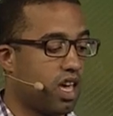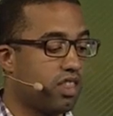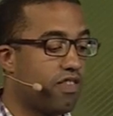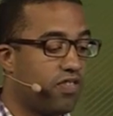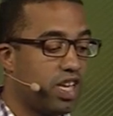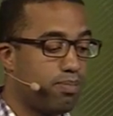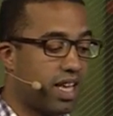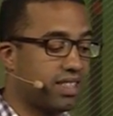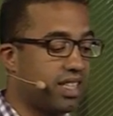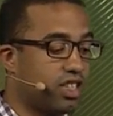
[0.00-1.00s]
The
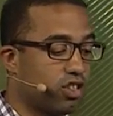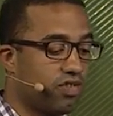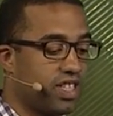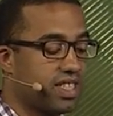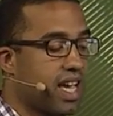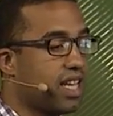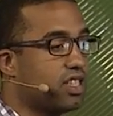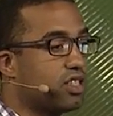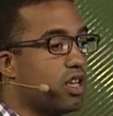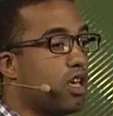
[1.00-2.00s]
feed-based nature of these
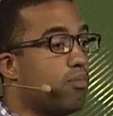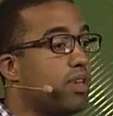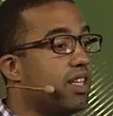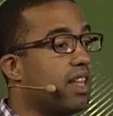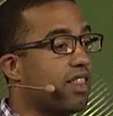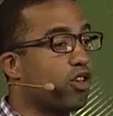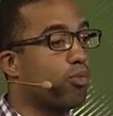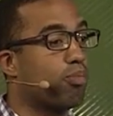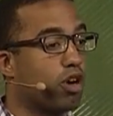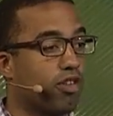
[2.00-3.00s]
ads means that they're
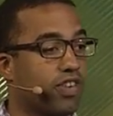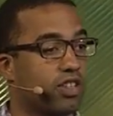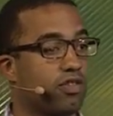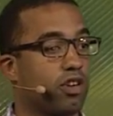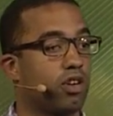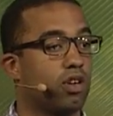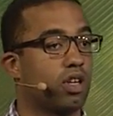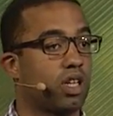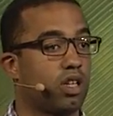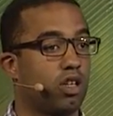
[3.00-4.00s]
perfect for
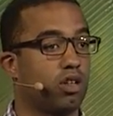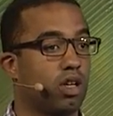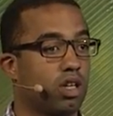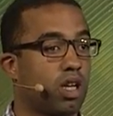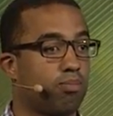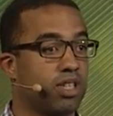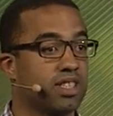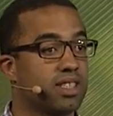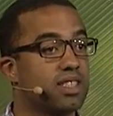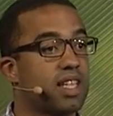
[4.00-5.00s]

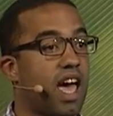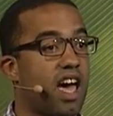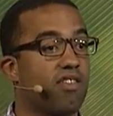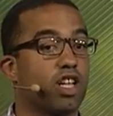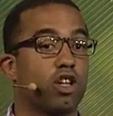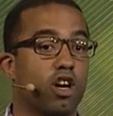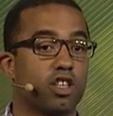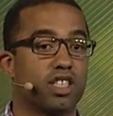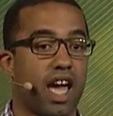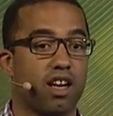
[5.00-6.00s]
businesses that have a
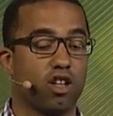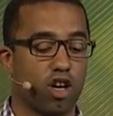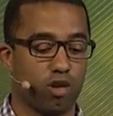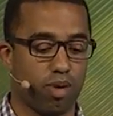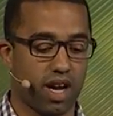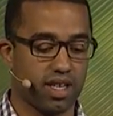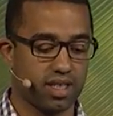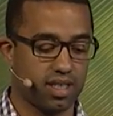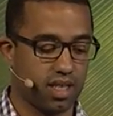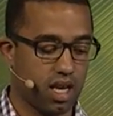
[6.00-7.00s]
large catalog of
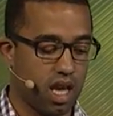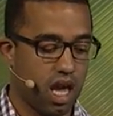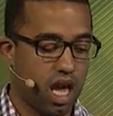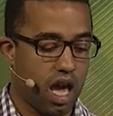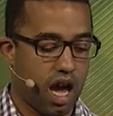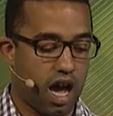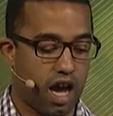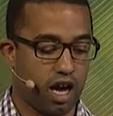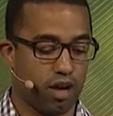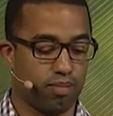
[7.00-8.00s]
products,
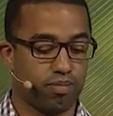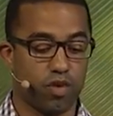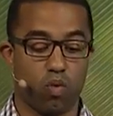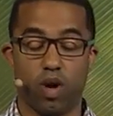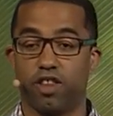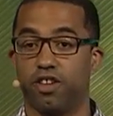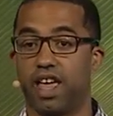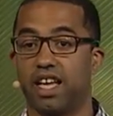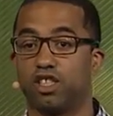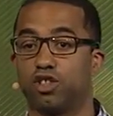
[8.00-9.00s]
whether
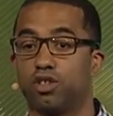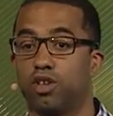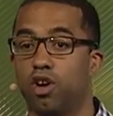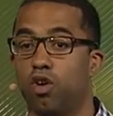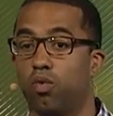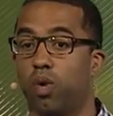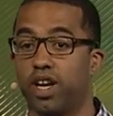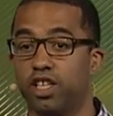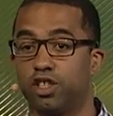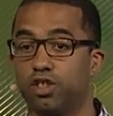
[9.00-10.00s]
that's
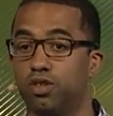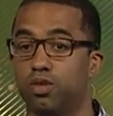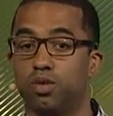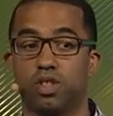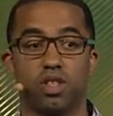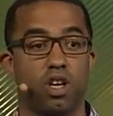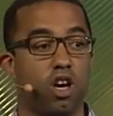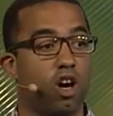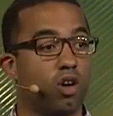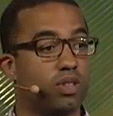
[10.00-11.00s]
running shoes,
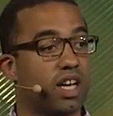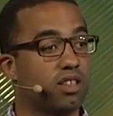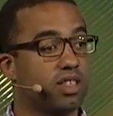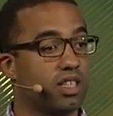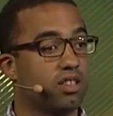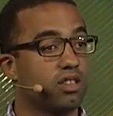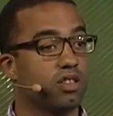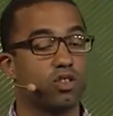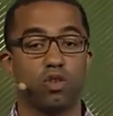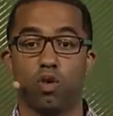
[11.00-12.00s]
hotel
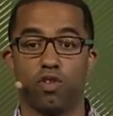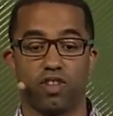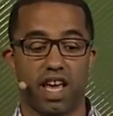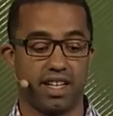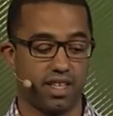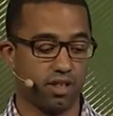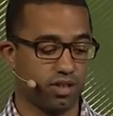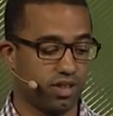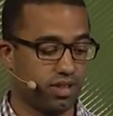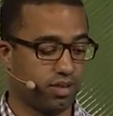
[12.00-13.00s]
deals, or flight
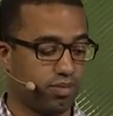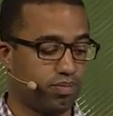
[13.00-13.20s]
deals.